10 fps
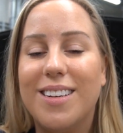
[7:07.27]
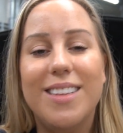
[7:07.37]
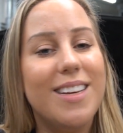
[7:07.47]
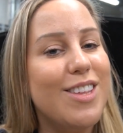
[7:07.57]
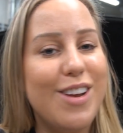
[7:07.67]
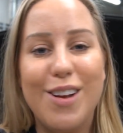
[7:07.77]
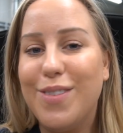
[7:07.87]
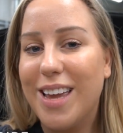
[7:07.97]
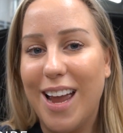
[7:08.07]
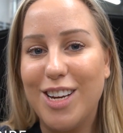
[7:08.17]
click the
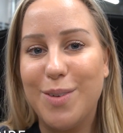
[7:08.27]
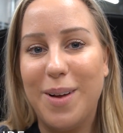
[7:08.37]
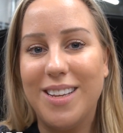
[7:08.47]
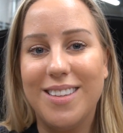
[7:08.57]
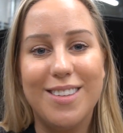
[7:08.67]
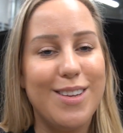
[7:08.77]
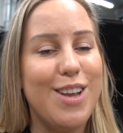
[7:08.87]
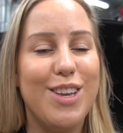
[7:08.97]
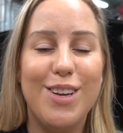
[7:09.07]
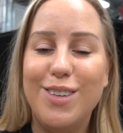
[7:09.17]
notification buttons,
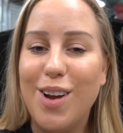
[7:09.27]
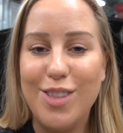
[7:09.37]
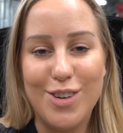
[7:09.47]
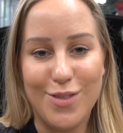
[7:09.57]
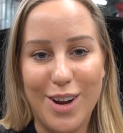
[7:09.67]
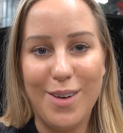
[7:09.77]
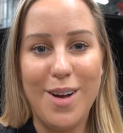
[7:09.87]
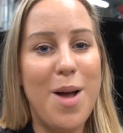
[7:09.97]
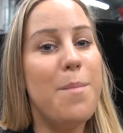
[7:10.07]
you know the drill.